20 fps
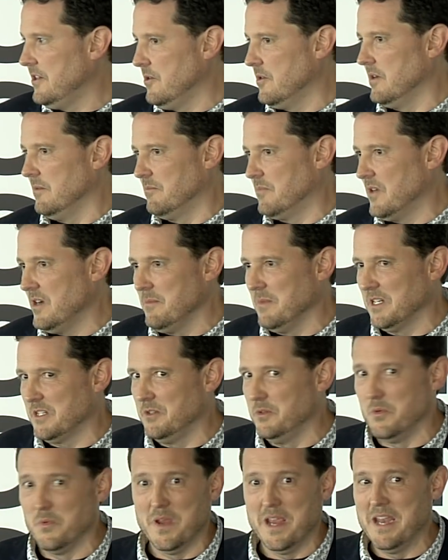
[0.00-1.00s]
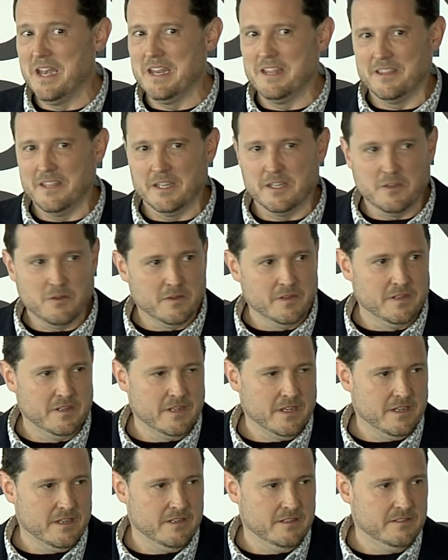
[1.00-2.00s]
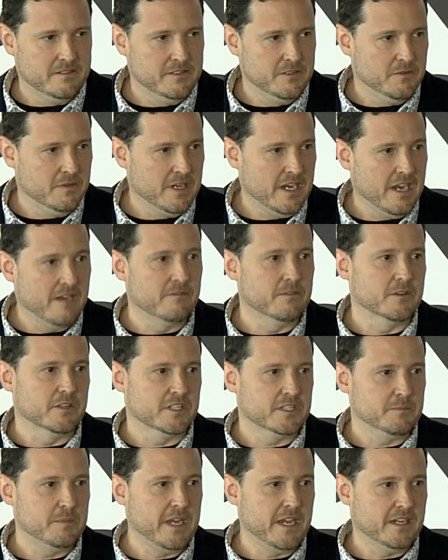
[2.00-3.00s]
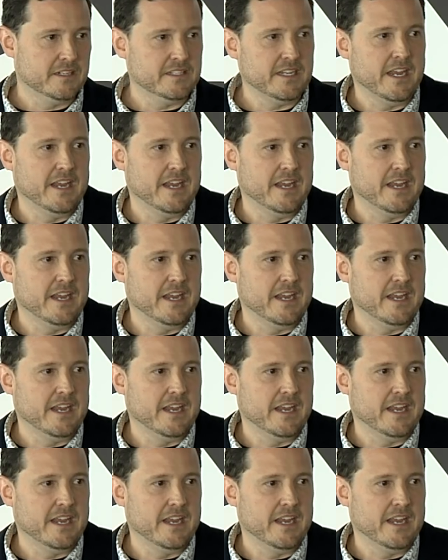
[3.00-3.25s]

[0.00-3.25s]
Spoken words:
You can pretty much do anything you could ever expect.